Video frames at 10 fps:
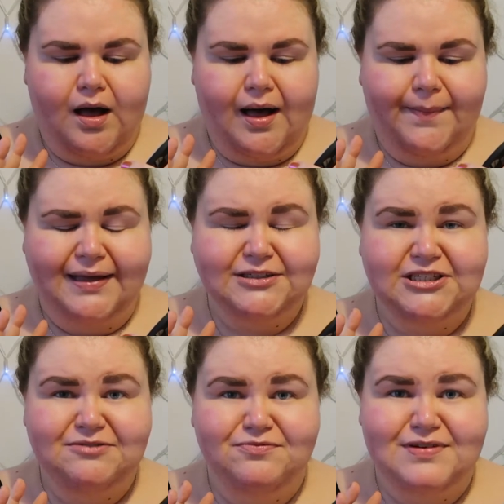I'm
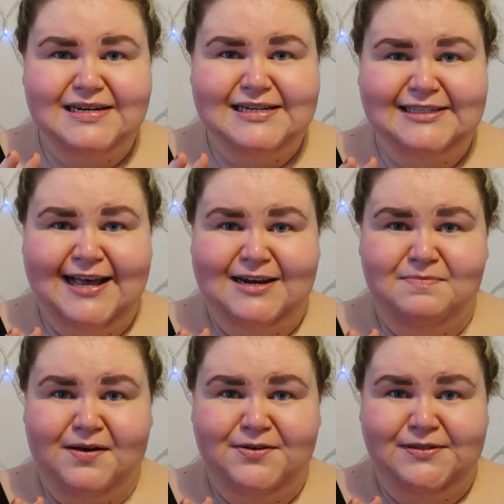actually really scared
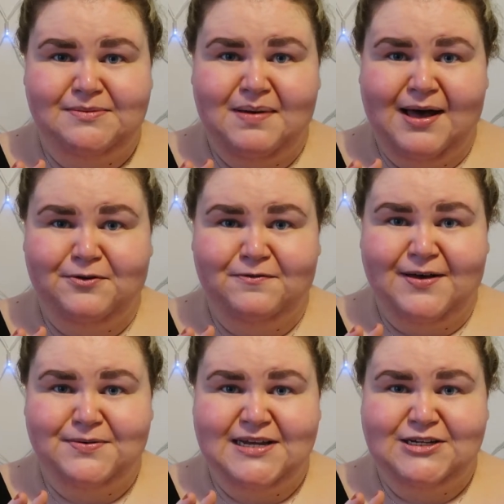about using powder
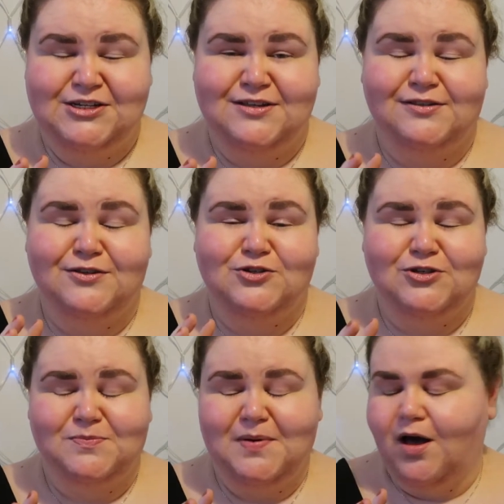foundations
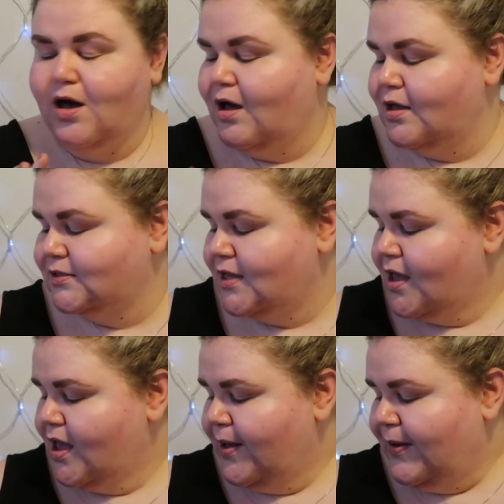just because
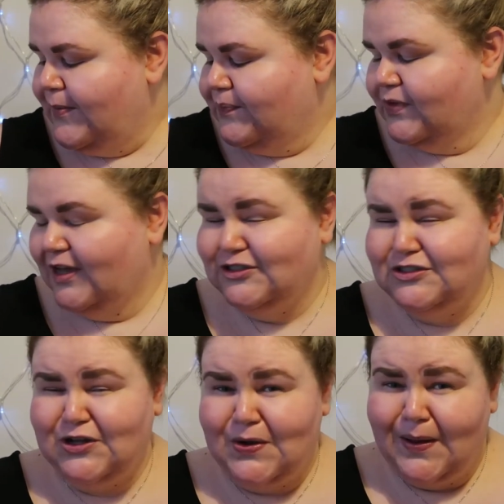I
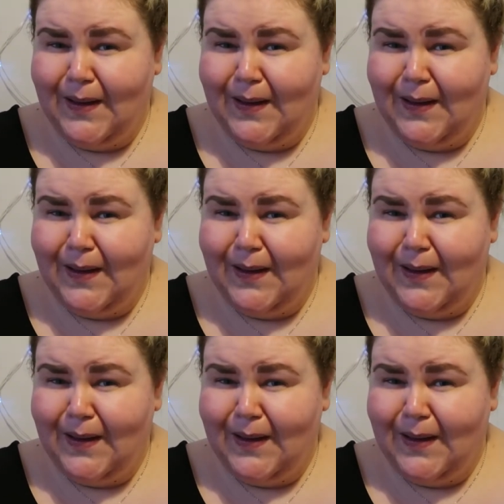just don't